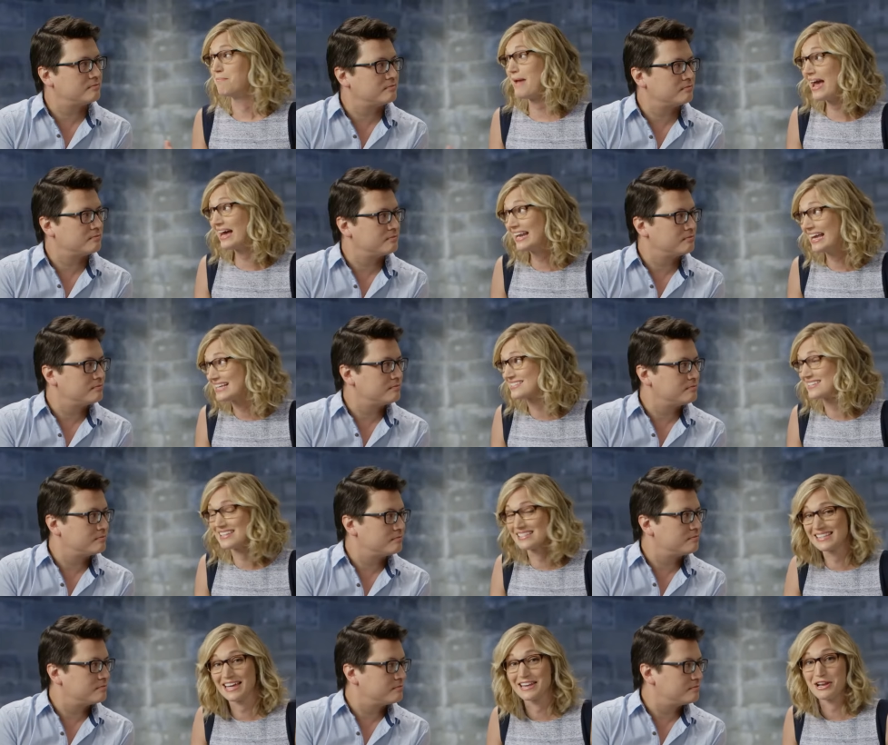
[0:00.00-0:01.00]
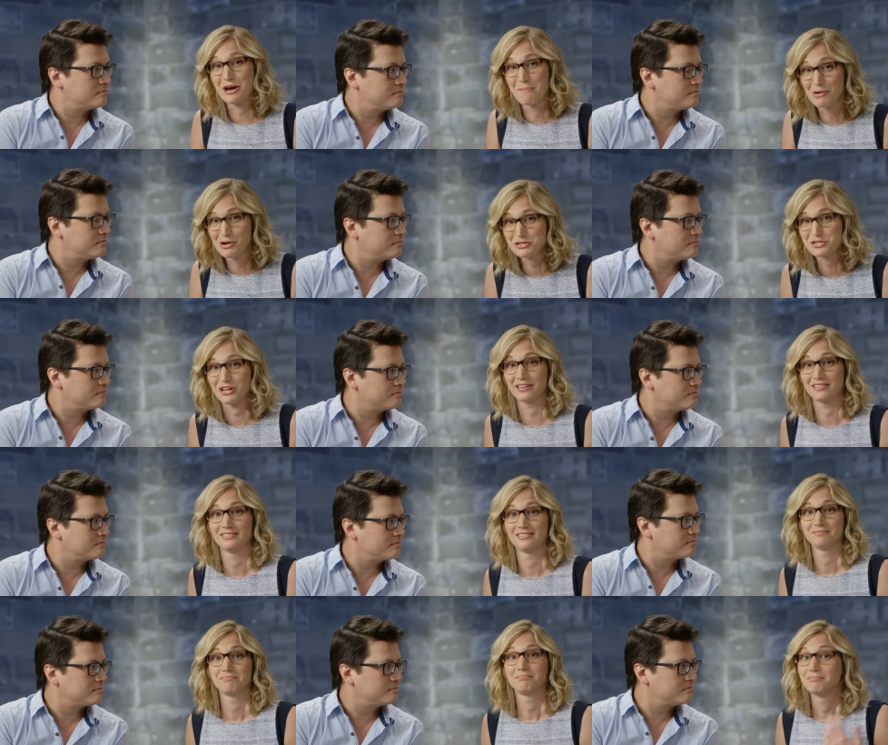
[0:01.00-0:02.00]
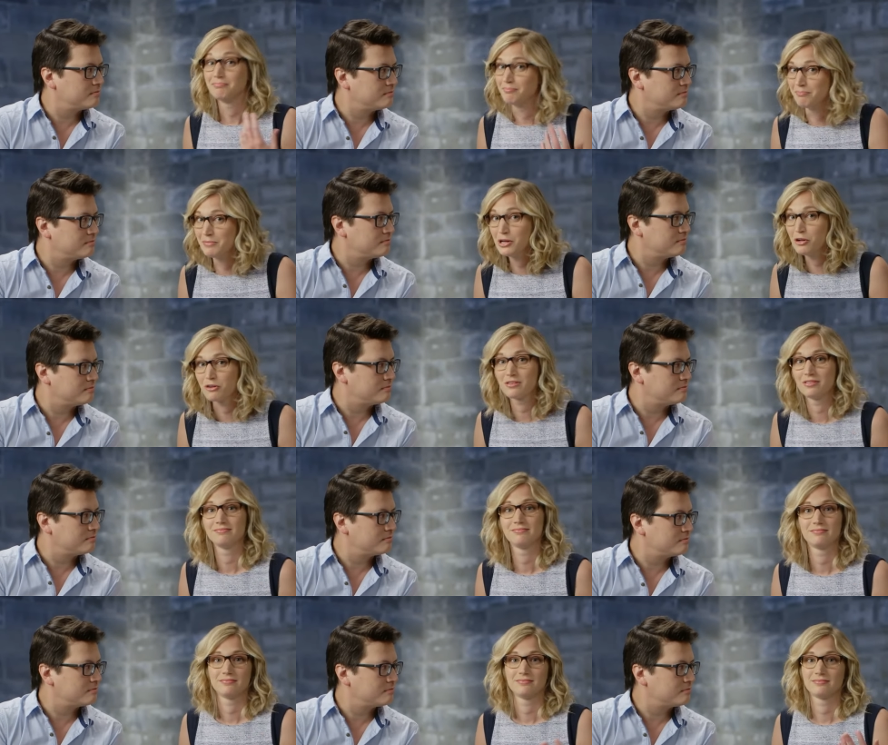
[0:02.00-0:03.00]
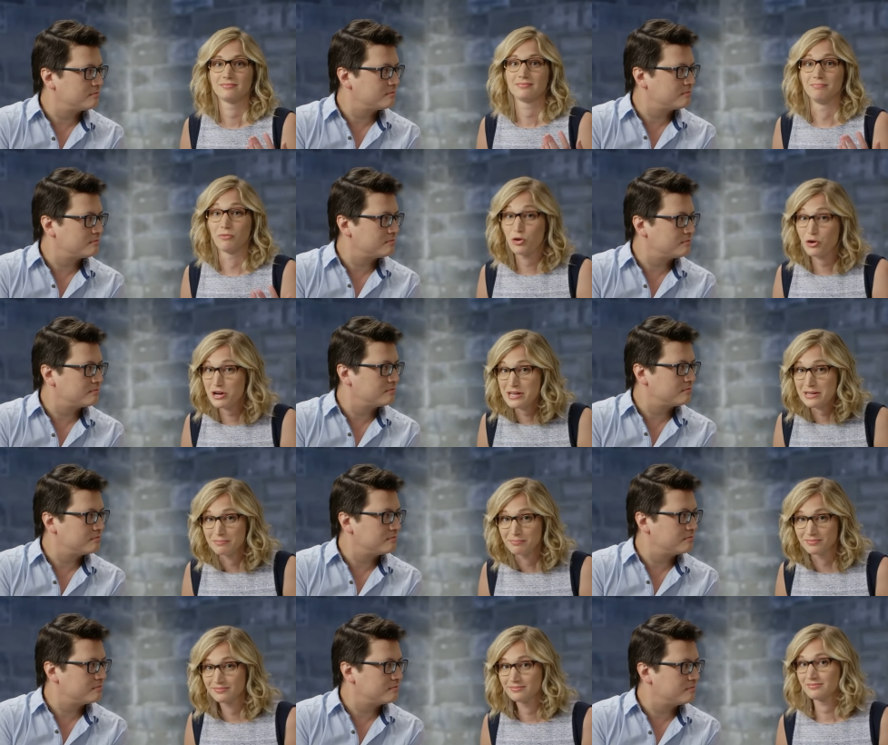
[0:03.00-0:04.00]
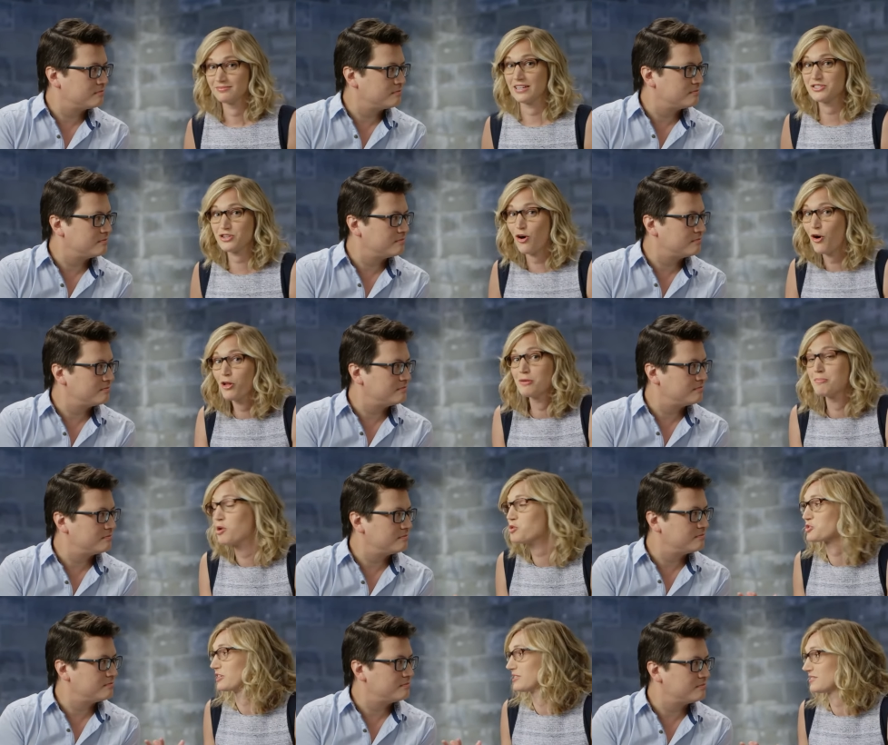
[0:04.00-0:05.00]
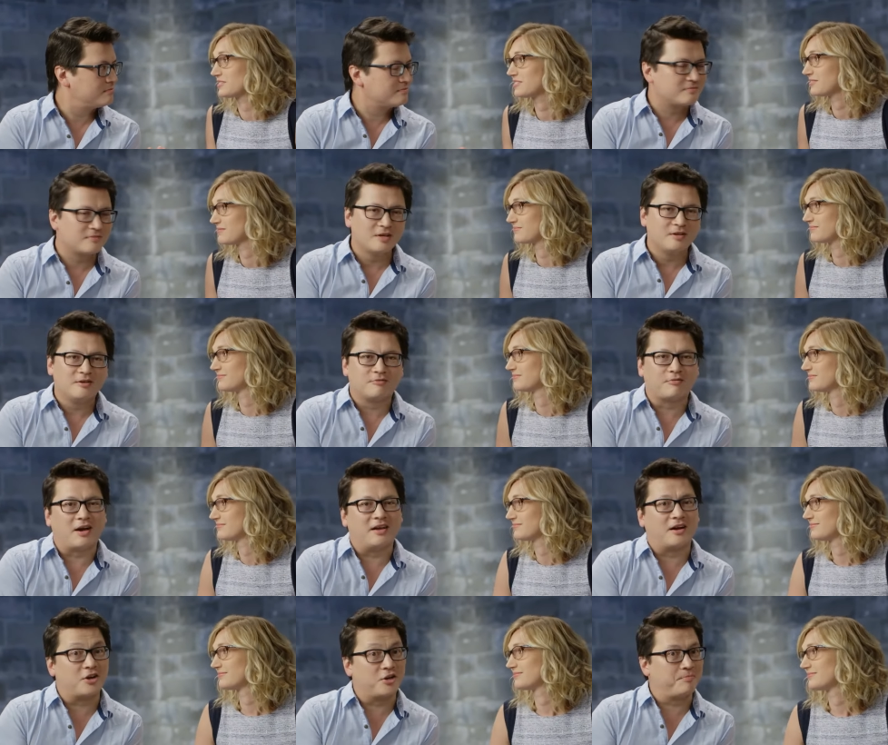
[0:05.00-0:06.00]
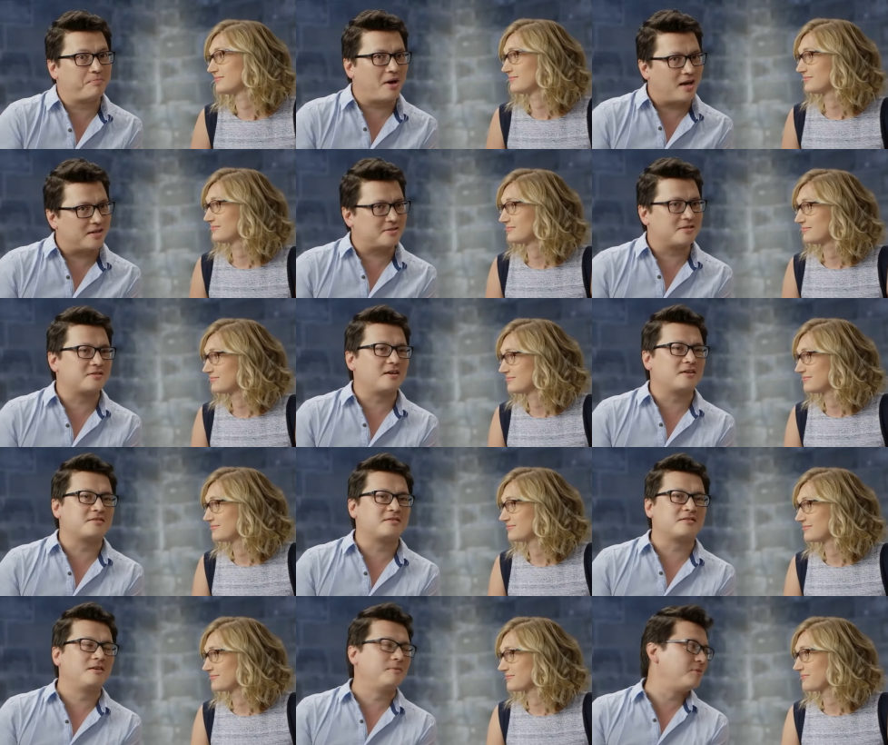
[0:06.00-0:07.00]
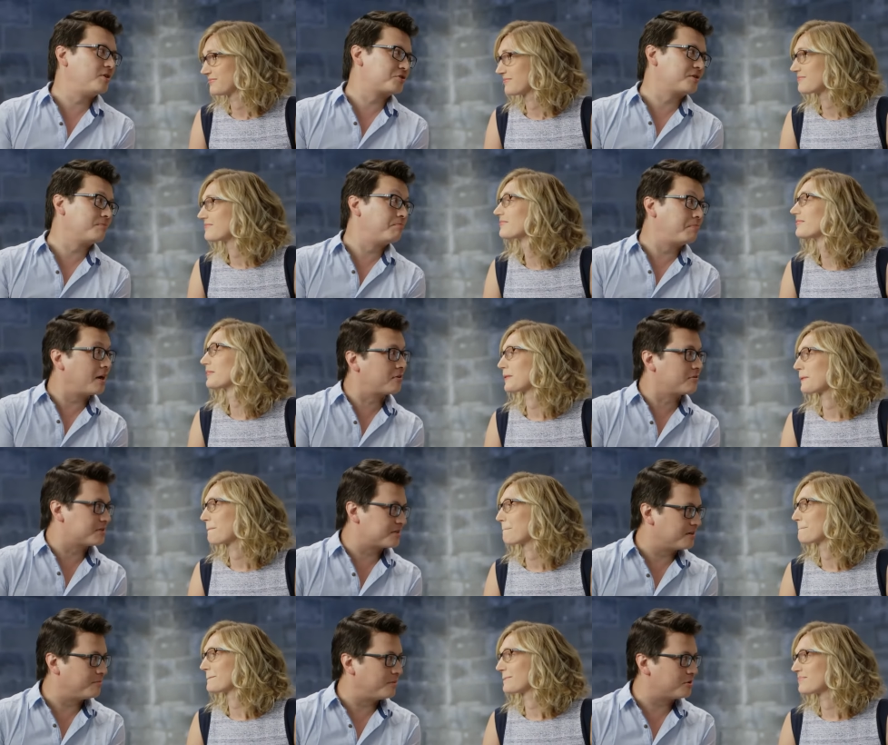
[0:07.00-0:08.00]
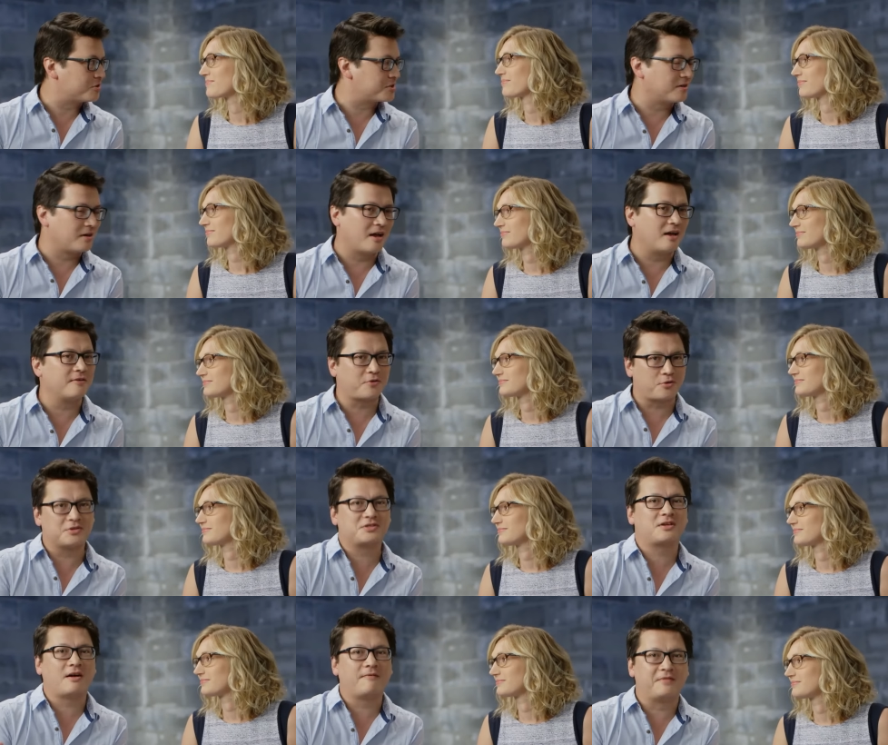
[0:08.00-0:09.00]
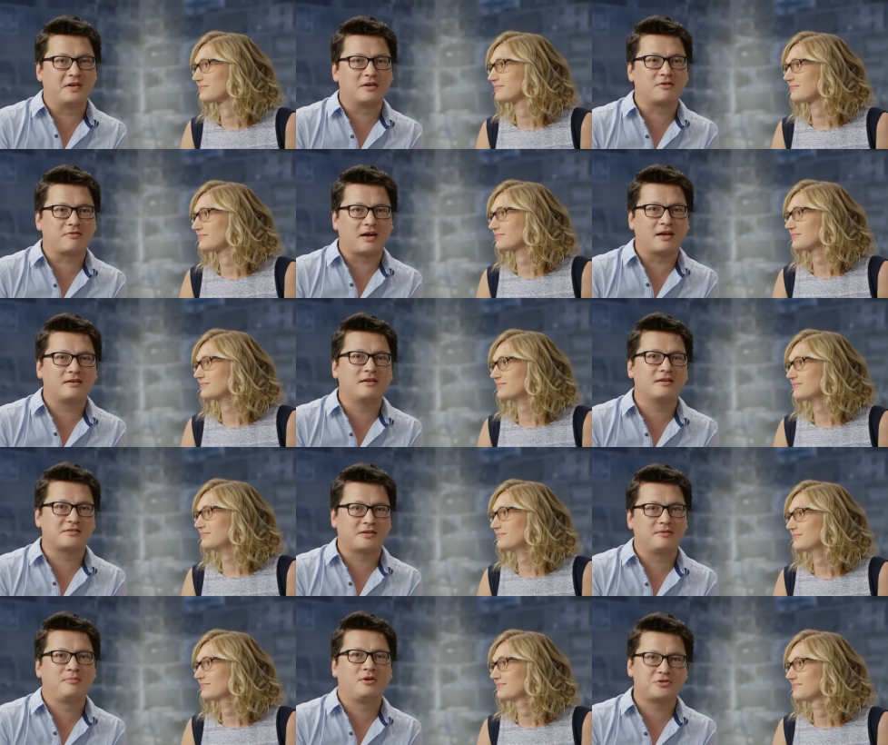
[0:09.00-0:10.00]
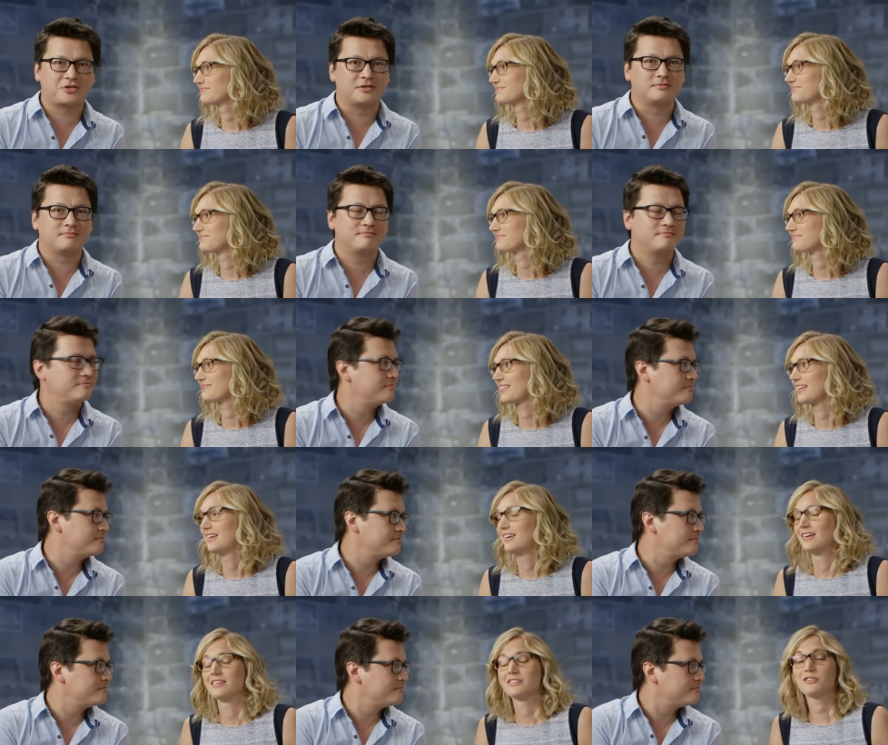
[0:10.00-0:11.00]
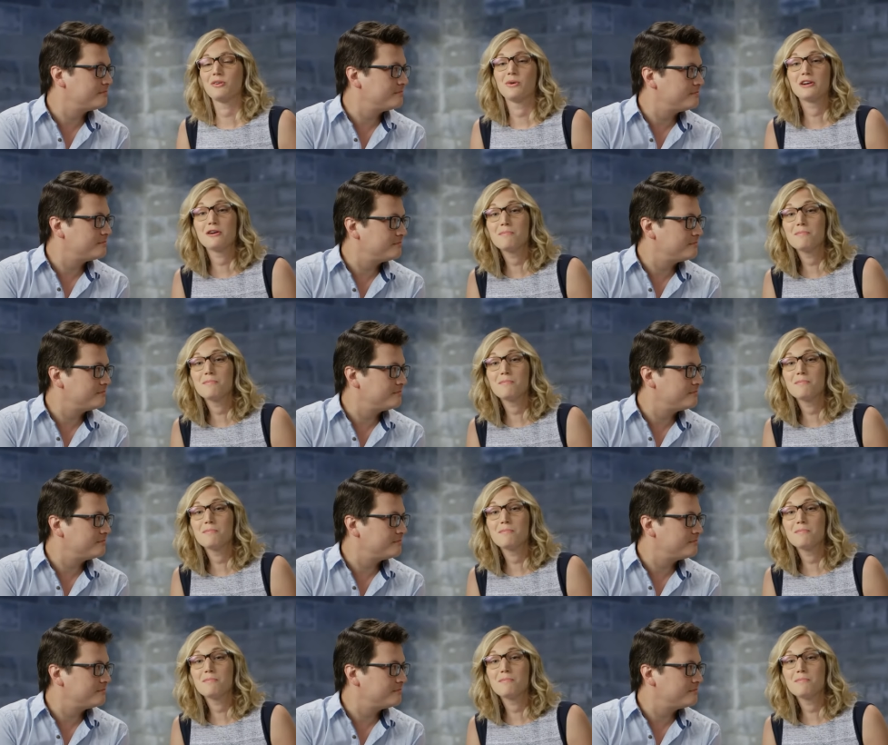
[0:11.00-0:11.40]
Speaker 1: Mayonnaise is an emulsion. Milk, cream, it's all emulsions.
Speaker 2: Right, a good pasta sauce is an emulsion, butter is an emulsion, and of course, a vinaigrette is an emulsion.
Speaker 1: So an